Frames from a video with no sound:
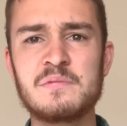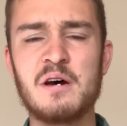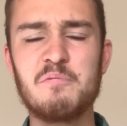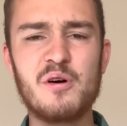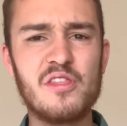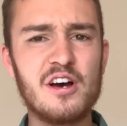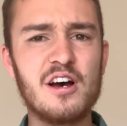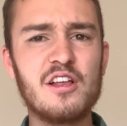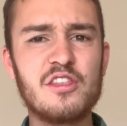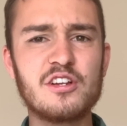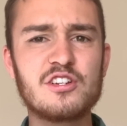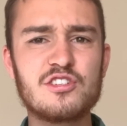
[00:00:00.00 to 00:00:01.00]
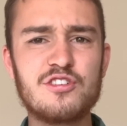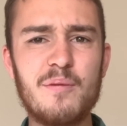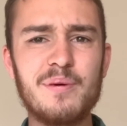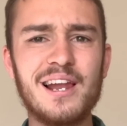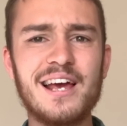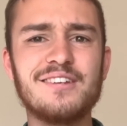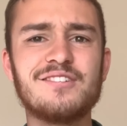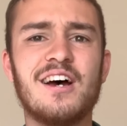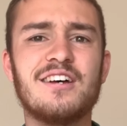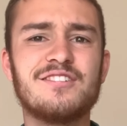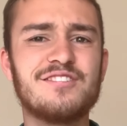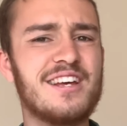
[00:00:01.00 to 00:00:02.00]
But the trouble is,
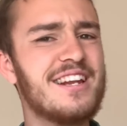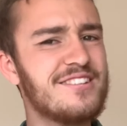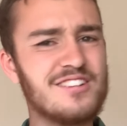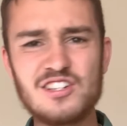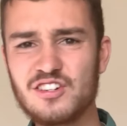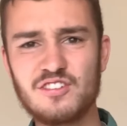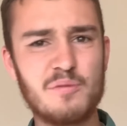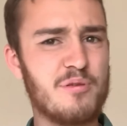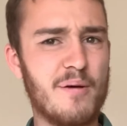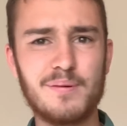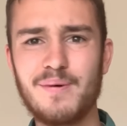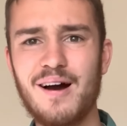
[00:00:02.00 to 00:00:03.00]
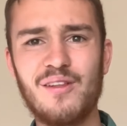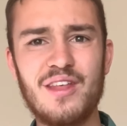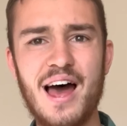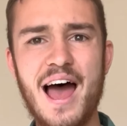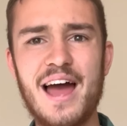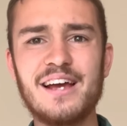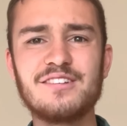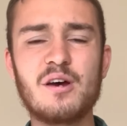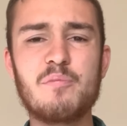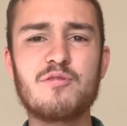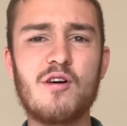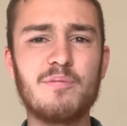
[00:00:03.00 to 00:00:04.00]
sin isn't just a problem out there, it's a
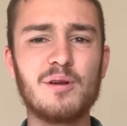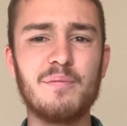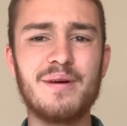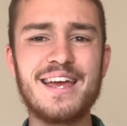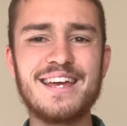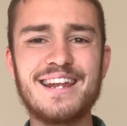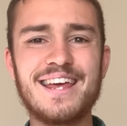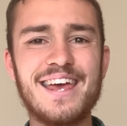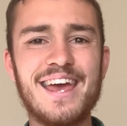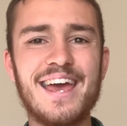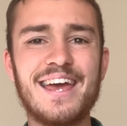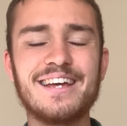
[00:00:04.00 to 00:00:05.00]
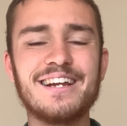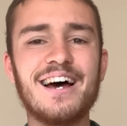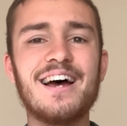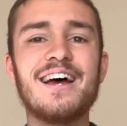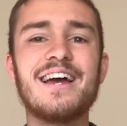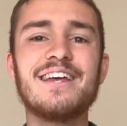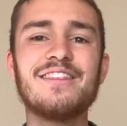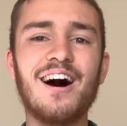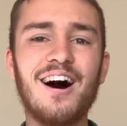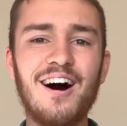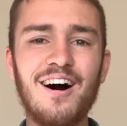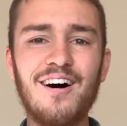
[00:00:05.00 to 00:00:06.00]
problem in here, in the
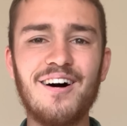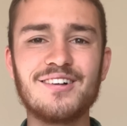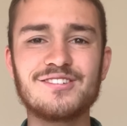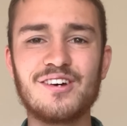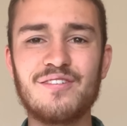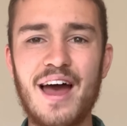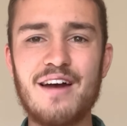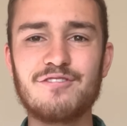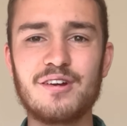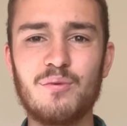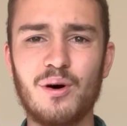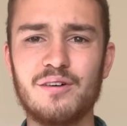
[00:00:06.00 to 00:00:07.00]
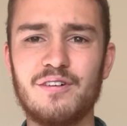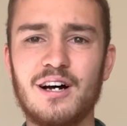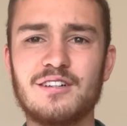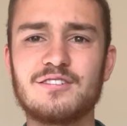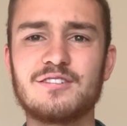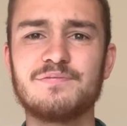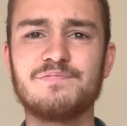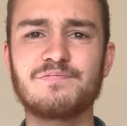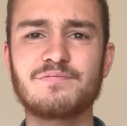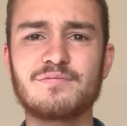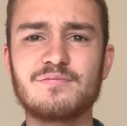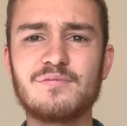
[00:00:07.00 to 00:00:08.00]
heart of every one of us.
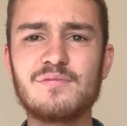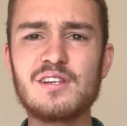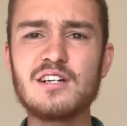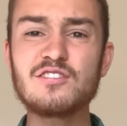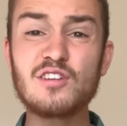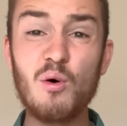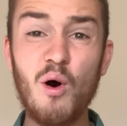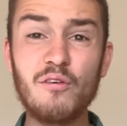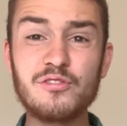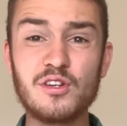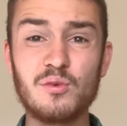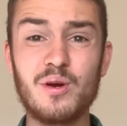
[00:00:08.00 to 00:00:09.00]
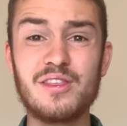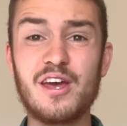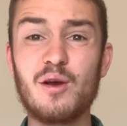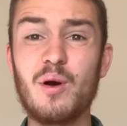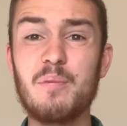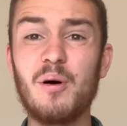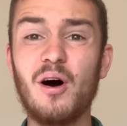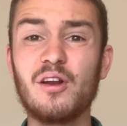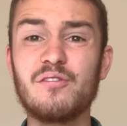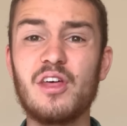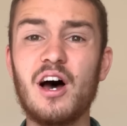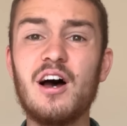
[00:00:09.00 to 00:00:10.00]
So often we think we're part of
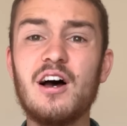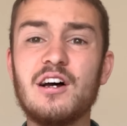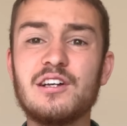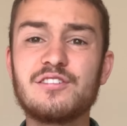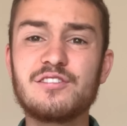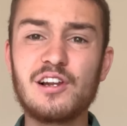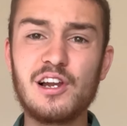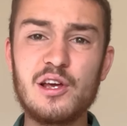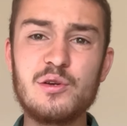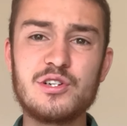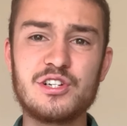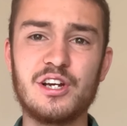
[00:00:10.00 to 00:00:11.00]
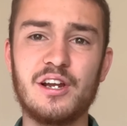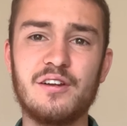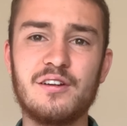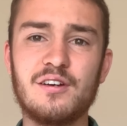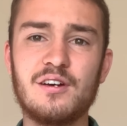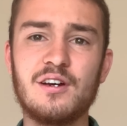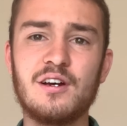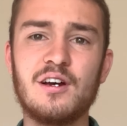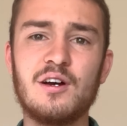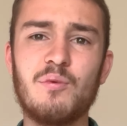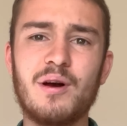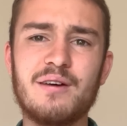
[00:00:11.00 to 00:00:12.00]
the solution,
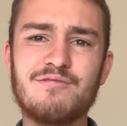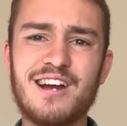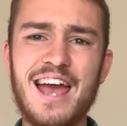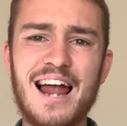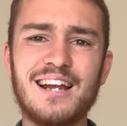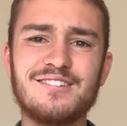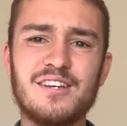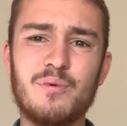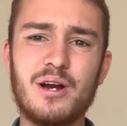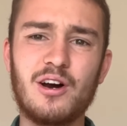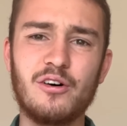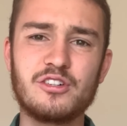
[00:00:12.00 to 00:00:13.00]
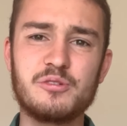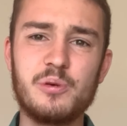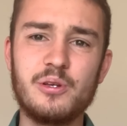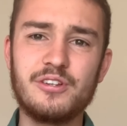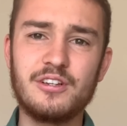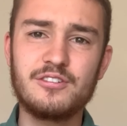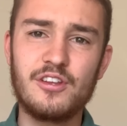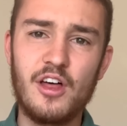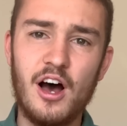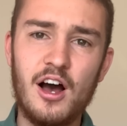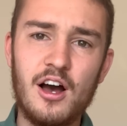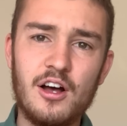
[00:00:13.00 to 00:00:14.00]
when in reality we're contributing to
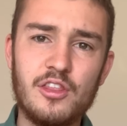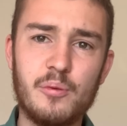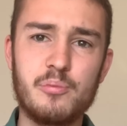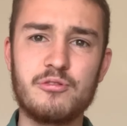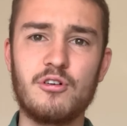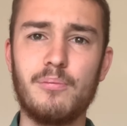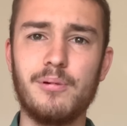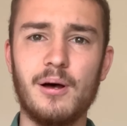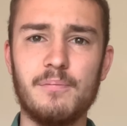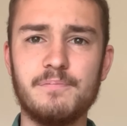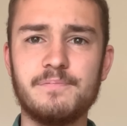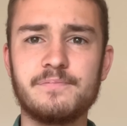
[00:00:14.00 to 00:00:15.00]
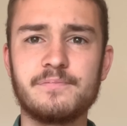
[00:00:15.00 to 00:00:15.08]
the problem.